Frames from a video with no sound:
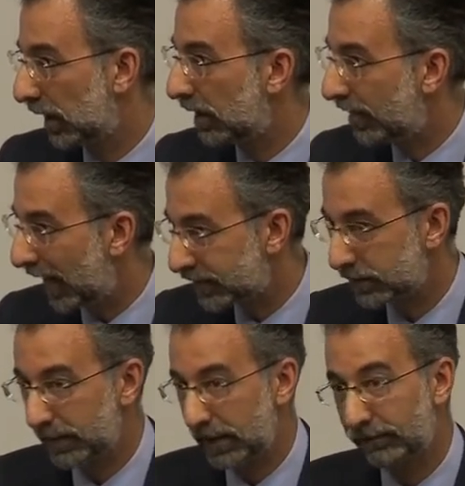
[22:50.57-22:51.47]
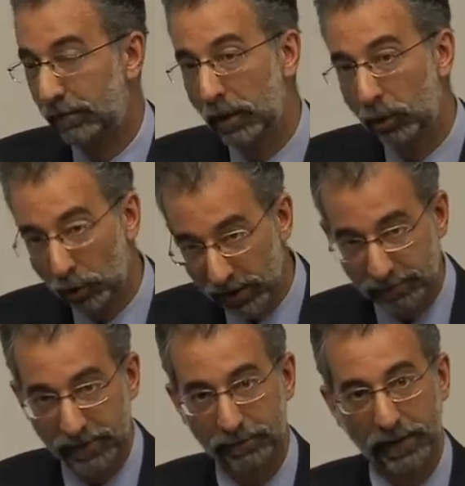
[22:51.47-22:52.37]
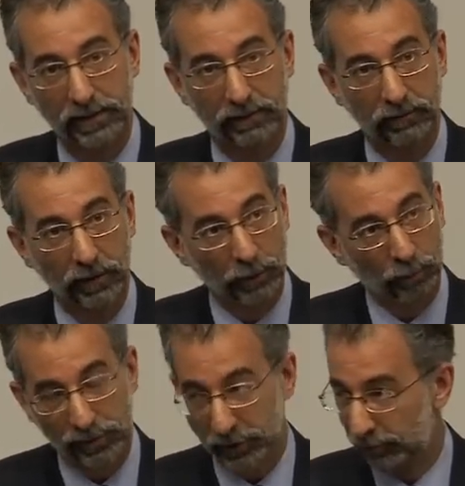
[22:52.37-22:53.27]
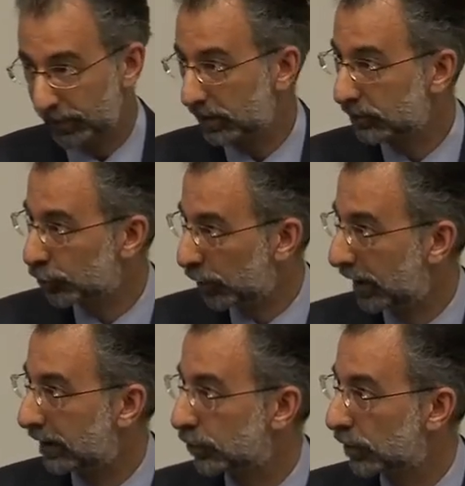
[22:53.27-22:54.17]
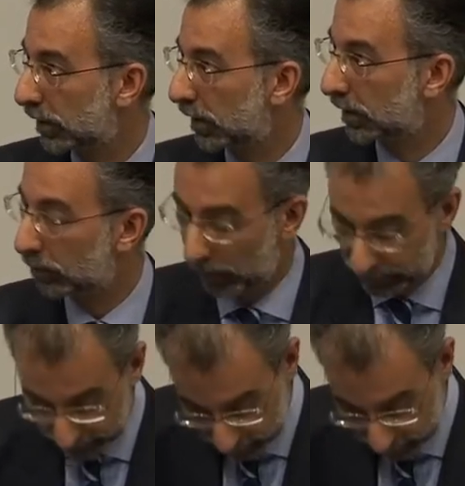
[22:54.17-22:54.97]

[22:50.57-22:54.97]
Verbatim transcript: And that, to me, from a lawyer's perspective, was a critical change in the way that